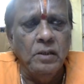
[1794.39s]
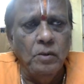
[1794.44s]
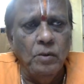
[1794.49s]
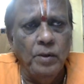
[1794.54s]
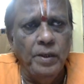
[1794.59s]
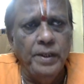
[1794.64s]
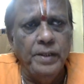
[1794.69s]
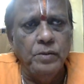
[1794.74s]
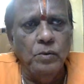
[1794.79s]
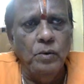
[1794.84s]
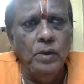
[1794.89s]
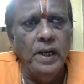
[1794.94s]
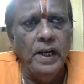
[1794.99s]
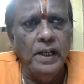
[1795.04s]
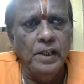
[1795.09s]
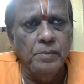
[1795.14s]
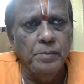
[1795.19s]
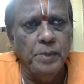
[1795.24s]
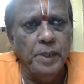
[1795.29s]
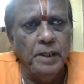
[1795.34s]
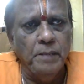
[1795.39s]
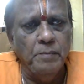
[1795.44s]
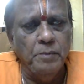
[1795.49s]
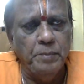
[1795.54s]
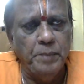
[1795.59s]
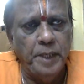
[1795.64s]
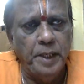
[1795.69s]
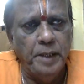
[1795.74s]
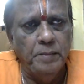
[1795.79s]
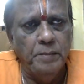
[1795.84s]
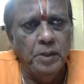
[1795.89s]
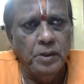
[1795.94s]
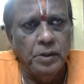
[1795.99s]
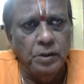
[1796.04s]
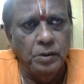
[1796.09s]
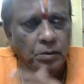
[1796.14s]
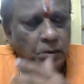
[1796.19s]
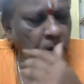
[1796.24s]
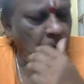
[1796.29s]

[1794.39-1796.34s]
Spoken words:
Only 2 lakhs becomes payable to you.